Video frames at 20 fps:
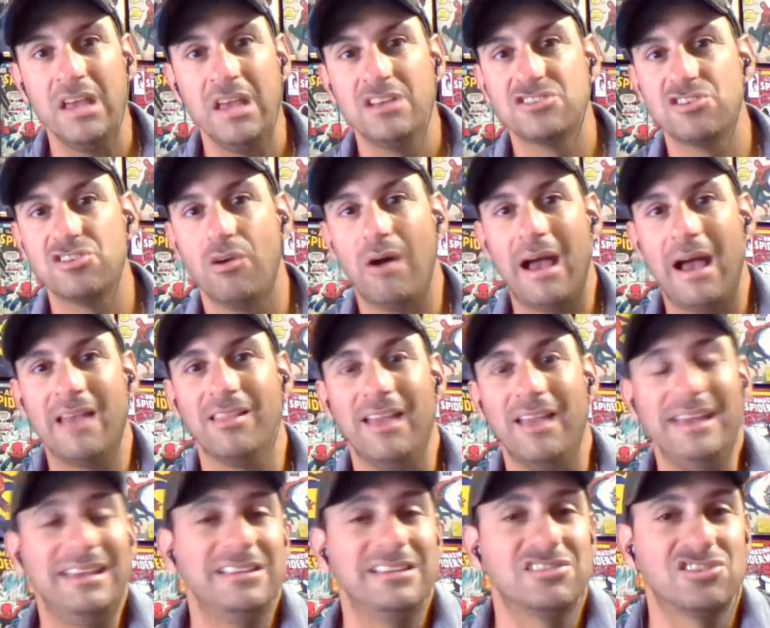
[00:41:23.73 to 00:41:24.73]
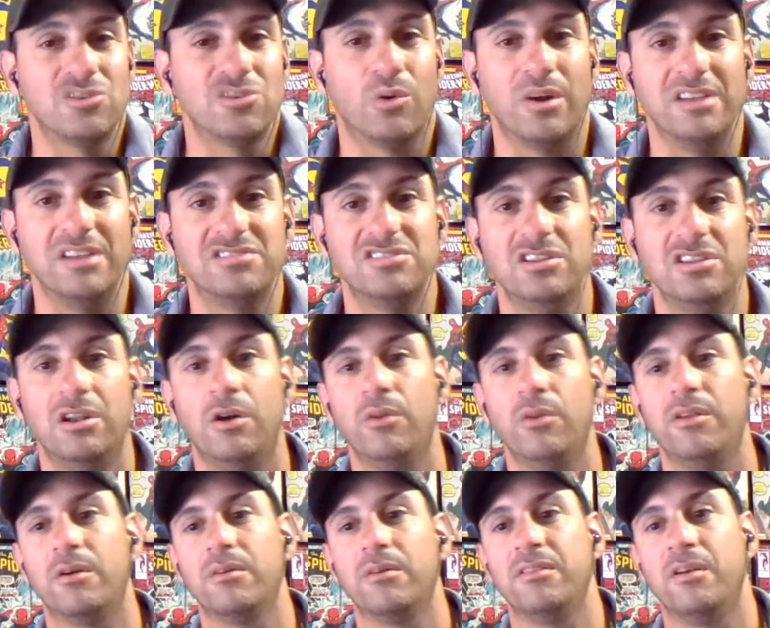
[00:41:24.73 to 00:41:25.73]
So I like his stories, you know,
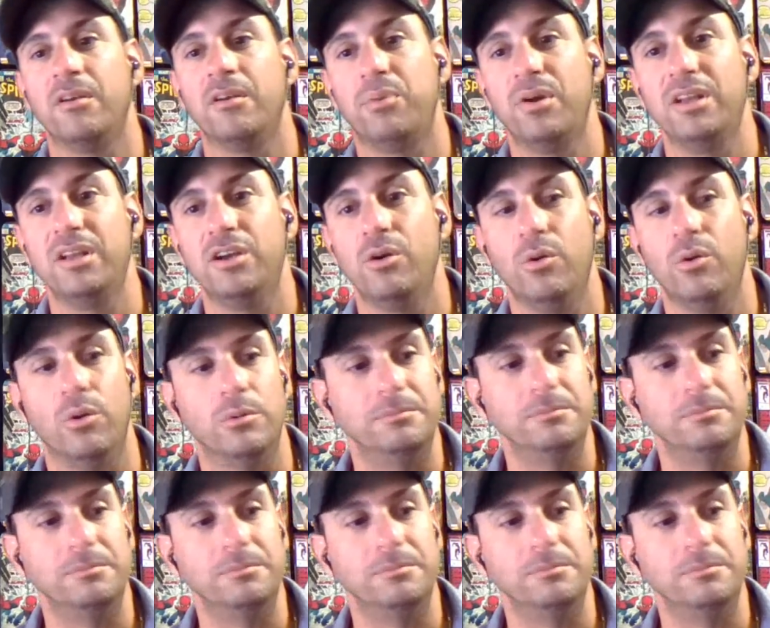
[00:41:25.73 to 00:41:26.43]
they're pretty cool.